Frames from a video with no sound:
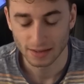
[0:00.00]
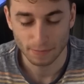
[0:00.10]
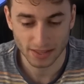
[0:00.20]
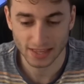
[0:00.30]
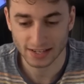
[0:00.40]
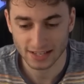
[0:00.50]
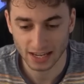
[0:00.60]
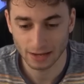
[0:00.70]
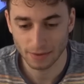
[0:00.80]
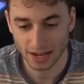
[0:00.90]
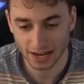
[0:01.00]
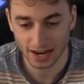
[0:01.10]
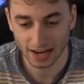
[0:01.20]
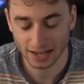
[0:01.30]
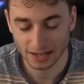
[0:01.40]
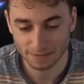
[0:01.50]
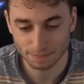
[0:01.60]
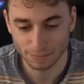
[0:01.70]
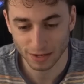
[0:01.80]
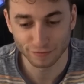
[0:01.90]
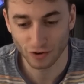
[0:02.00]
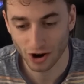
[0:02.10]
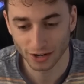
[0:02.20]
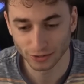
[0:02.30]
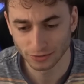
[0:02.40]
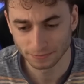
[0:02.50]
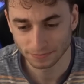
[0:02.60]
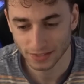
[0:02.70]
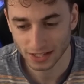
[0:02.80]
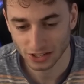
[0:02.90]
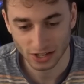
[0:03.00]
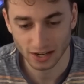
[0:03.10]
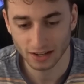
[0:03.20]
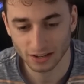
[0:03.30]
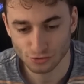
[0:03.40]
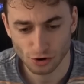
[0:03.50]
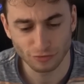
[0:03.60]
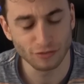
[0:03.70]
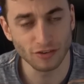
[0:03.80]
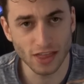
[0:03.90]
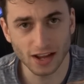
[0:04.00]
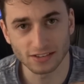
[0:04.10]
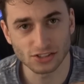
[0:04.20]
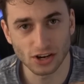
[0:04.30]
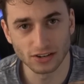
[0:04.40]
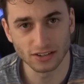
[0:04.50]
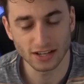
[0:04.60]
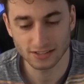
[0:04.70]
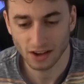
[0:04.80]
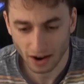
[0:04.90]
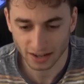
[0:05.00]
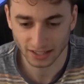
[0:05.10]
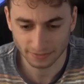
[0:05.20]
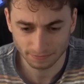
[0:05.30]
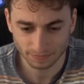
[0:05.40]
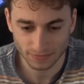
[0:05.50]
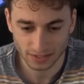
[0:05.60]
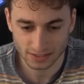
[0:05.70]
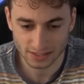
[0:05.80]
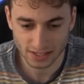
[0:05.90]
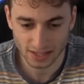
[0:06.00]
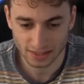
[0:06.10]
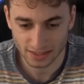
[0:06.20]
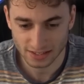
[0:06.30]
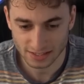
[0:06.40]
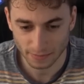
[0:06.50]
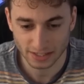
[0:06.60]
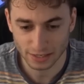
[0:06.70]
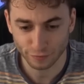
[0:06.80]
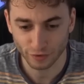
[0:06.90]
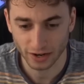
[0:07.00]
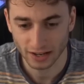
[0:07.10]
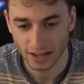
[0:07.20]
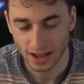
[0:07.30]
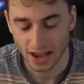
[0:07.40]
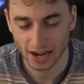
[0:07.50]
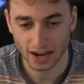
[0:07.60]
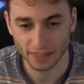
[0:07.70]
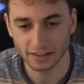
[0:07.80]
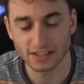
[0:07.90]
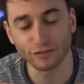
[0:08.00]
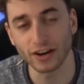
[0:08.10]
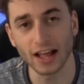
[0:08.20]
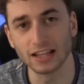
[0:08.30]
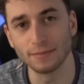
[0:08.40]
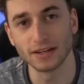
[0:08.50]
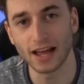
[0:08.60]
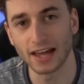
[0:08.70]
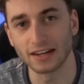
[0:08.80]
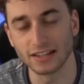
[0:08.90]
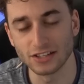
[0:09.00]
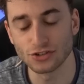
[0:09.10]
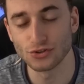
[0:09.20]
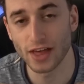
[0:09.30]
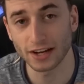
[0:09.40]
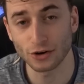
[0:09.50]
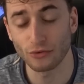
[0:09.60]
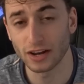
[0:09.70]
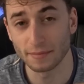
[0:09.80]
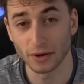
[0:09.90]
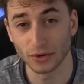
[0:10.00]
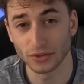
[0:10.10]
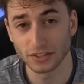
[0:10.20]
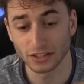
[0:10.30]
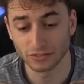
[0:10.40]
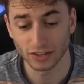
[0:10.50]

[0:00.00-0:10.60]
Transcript: that team in a big final, then you get a trophy for that. So exciting to see that there's something different and another different element added into that career mode of